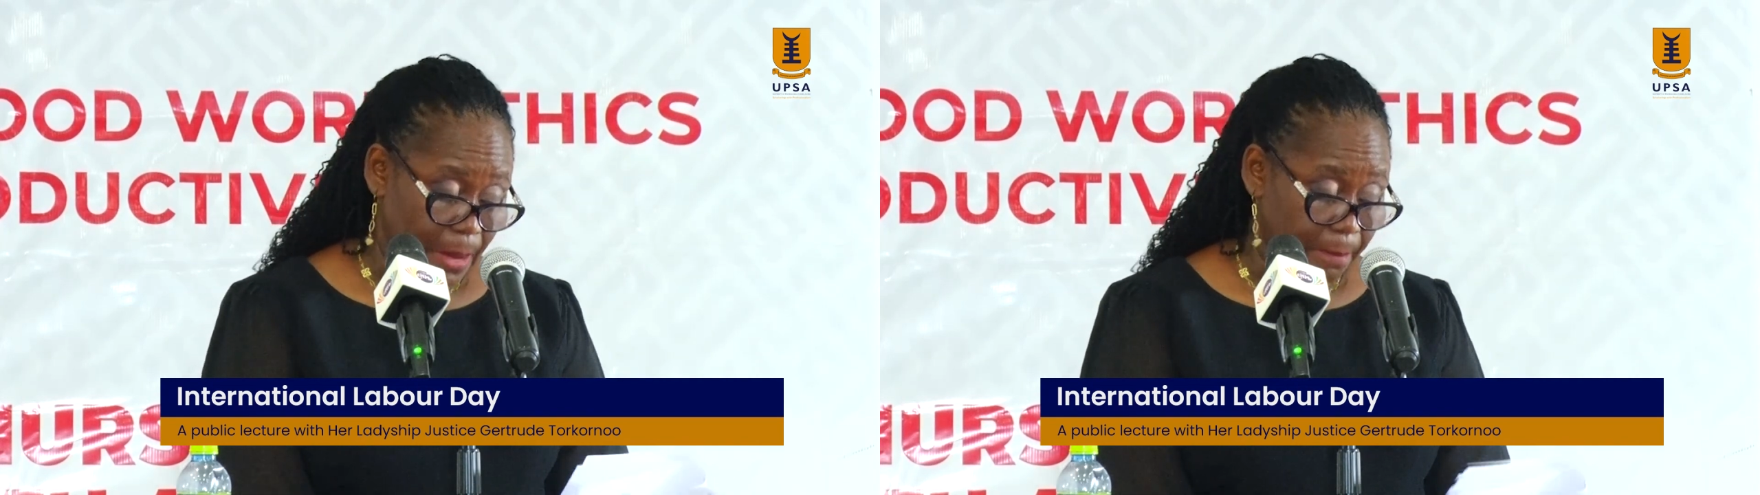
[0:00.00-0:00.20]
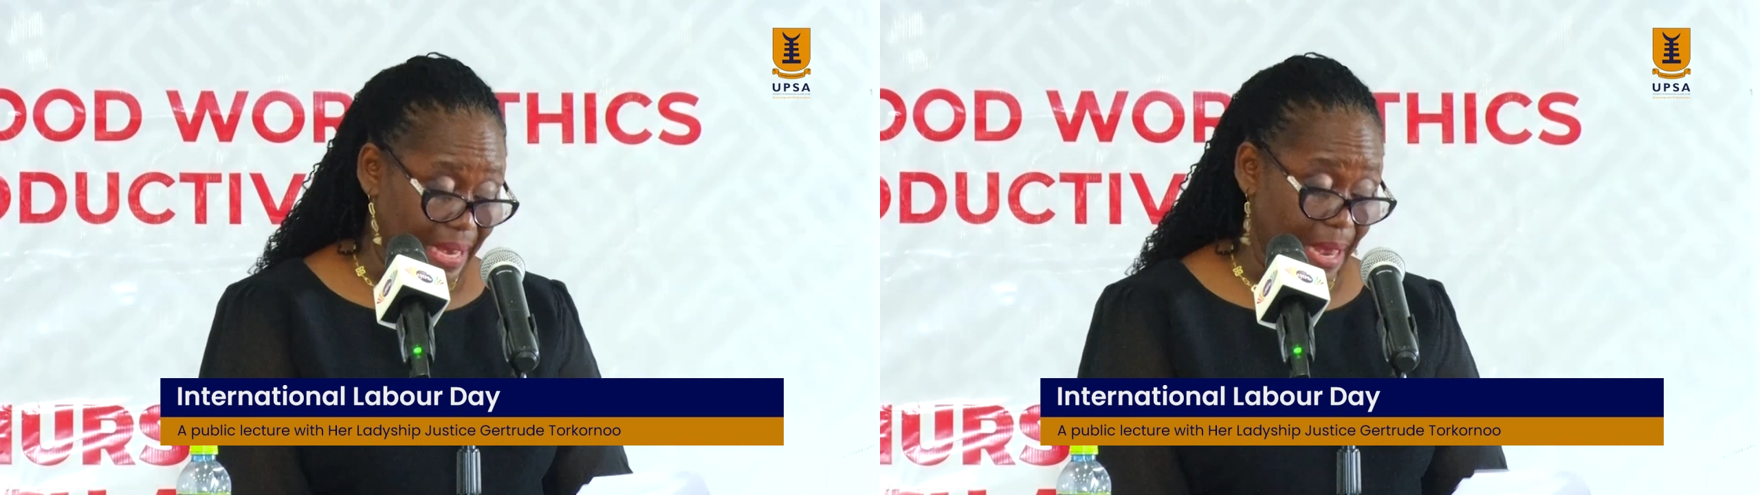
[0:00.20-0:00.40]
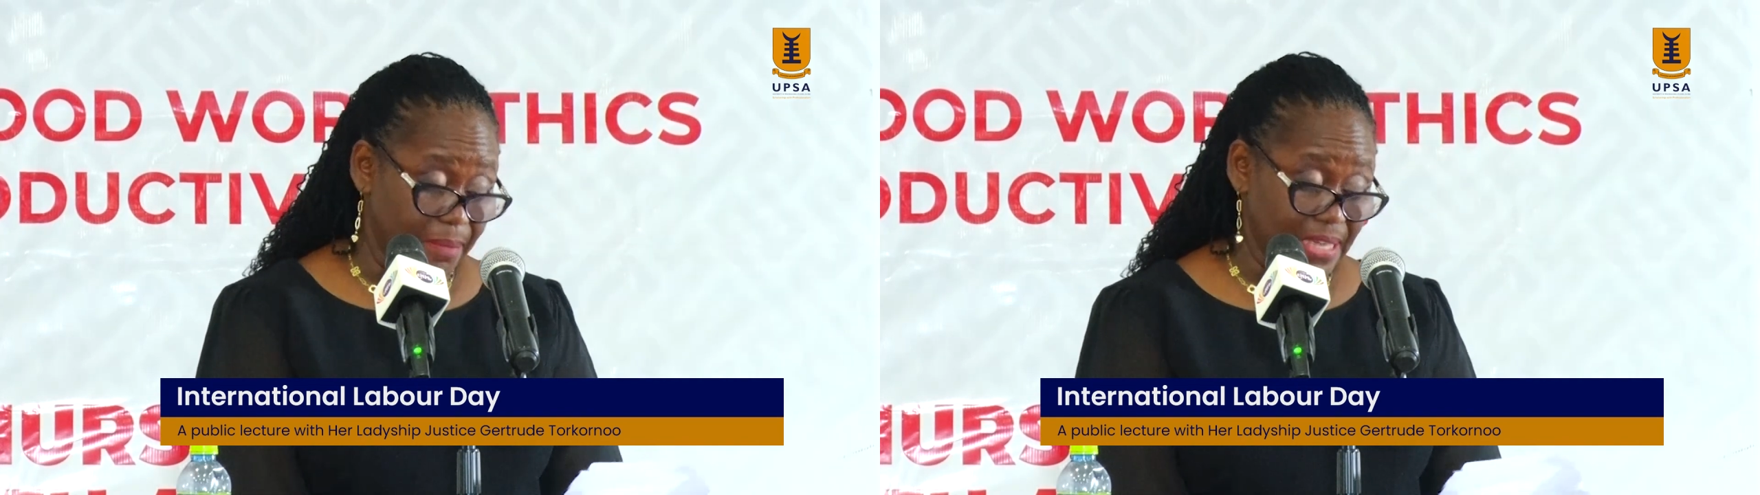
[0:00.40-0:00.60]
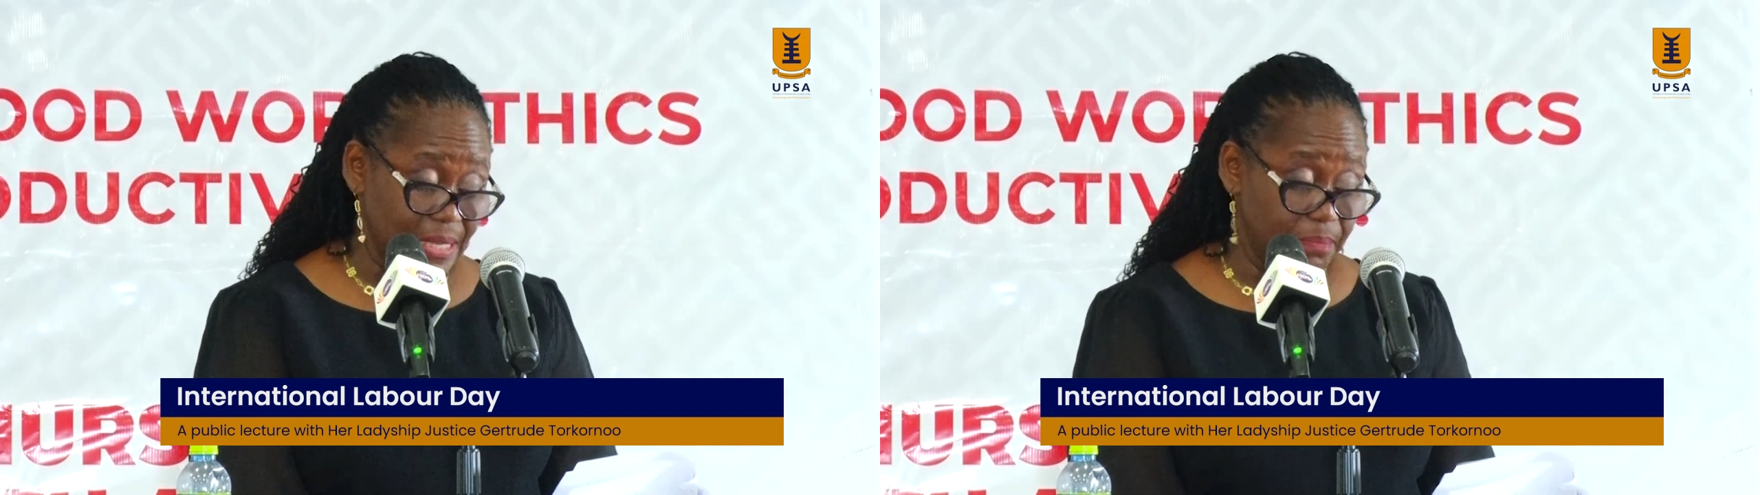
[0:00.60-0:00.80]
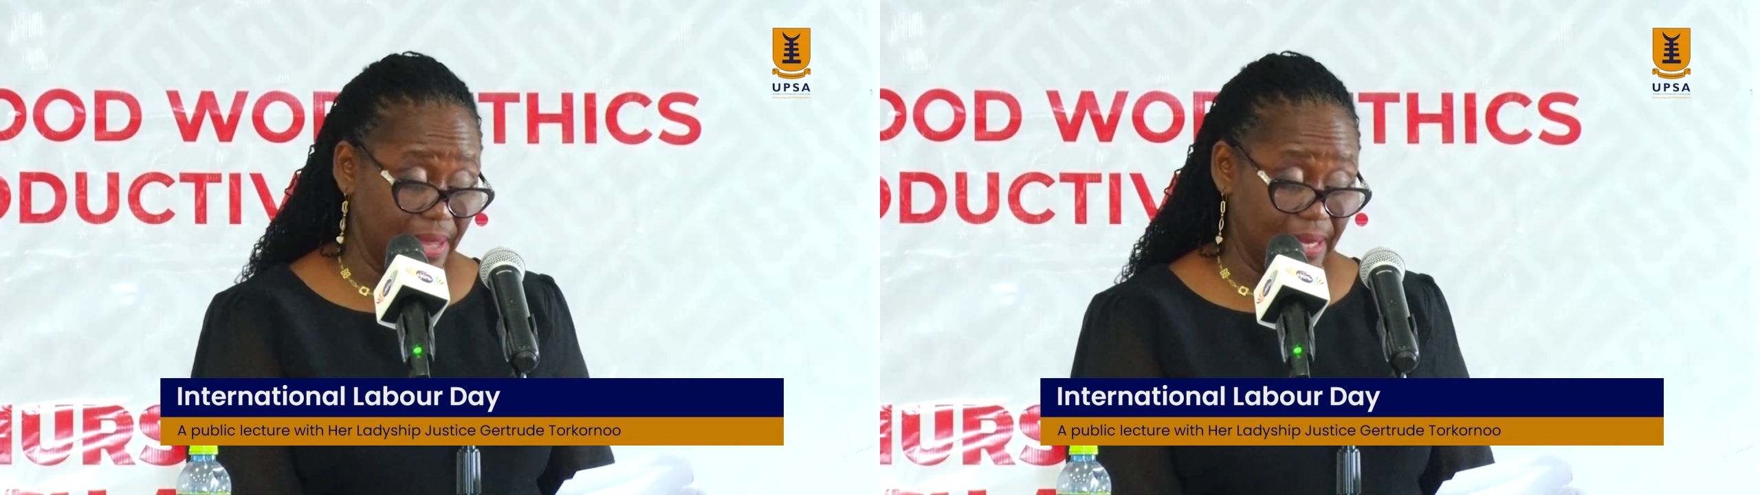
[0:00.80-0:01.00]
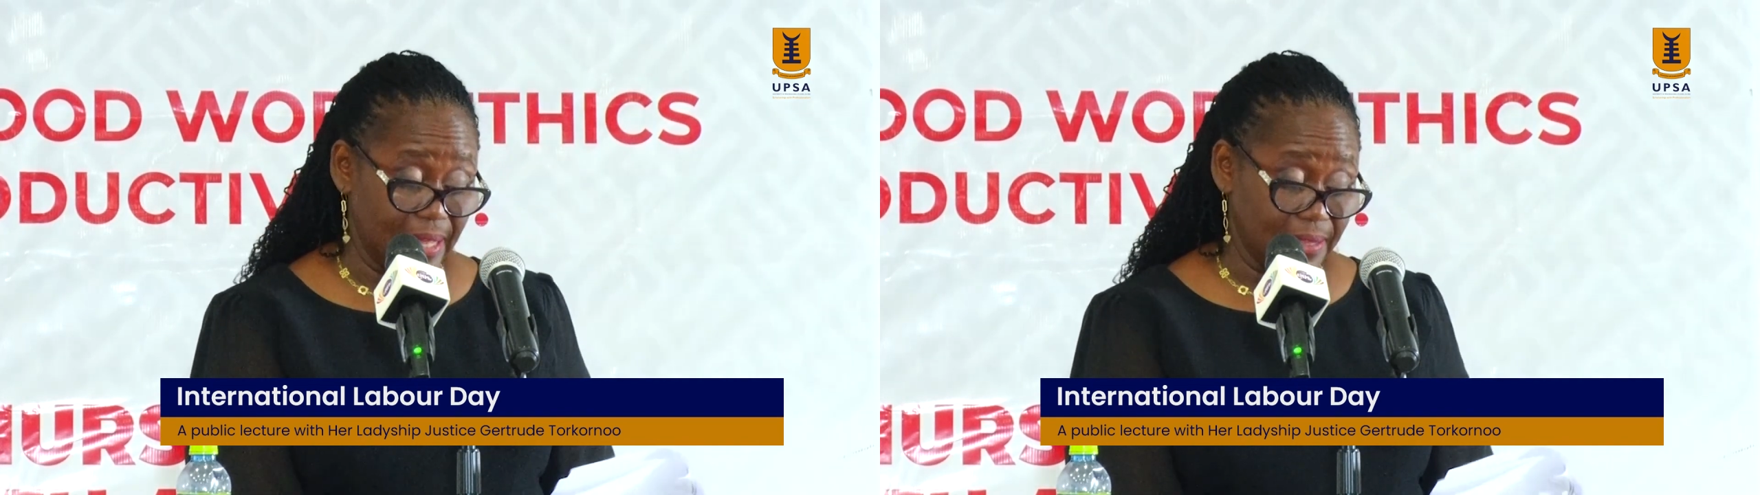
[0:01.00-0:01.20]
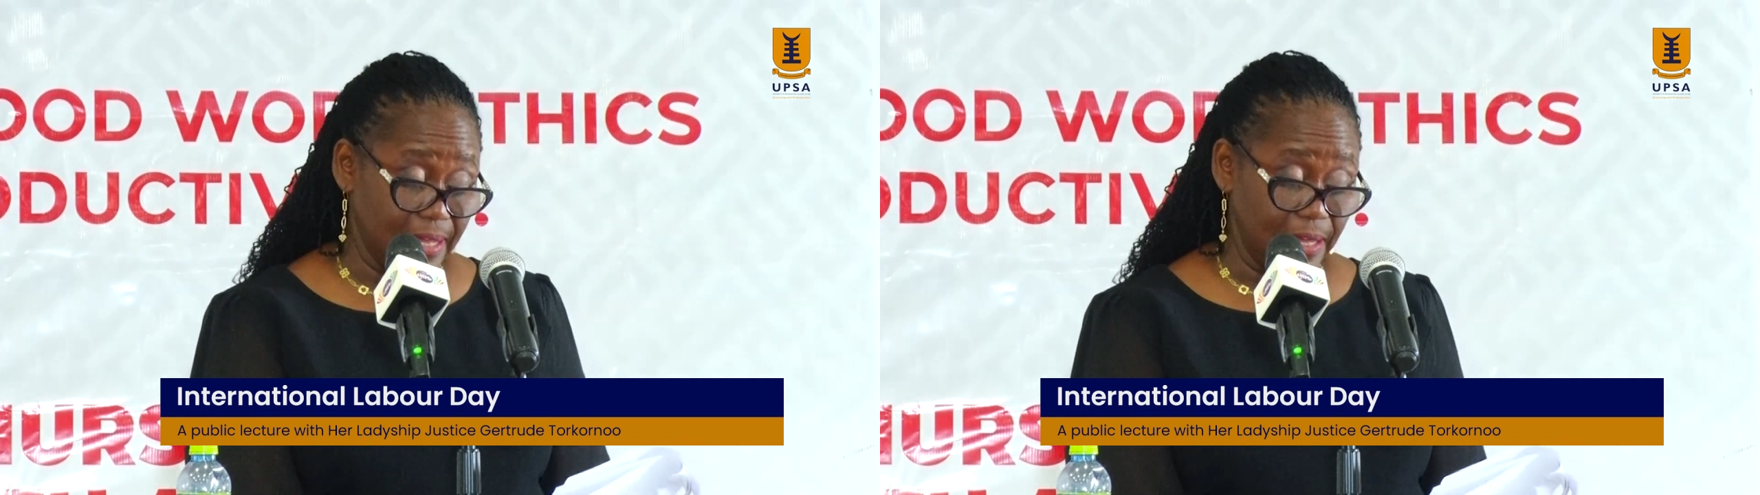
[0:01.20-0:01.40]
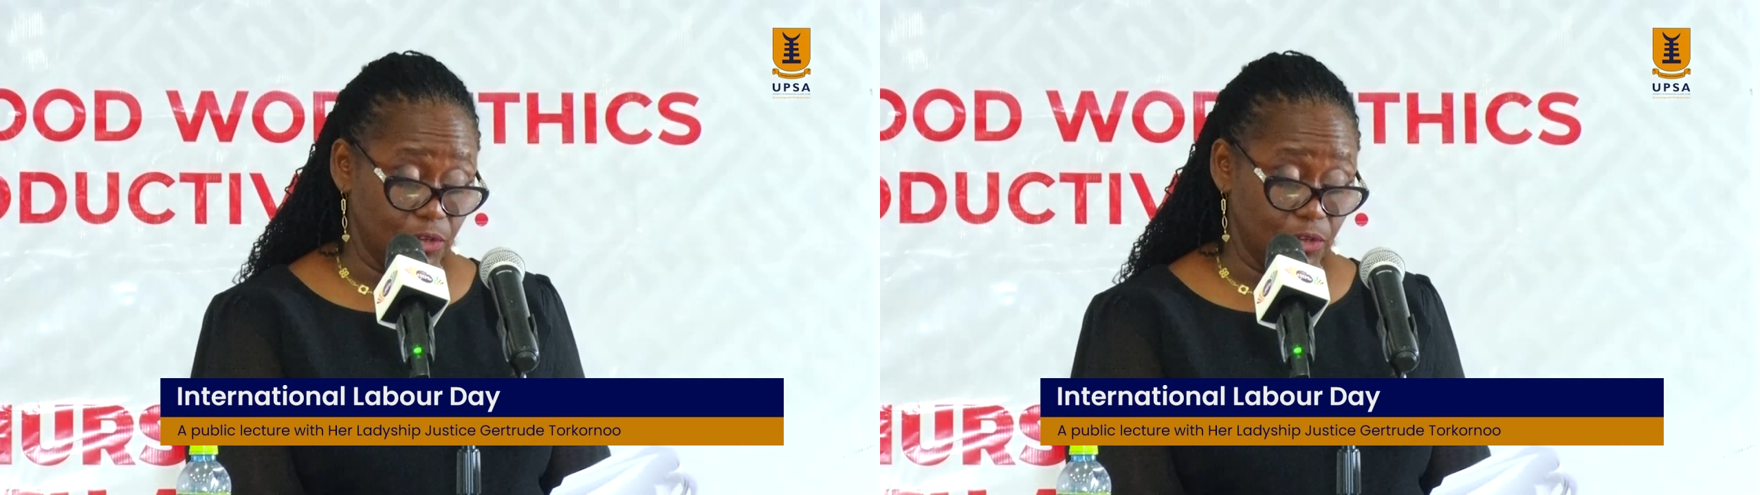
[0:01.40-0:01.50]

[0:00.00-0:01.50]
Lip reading: But I must immediately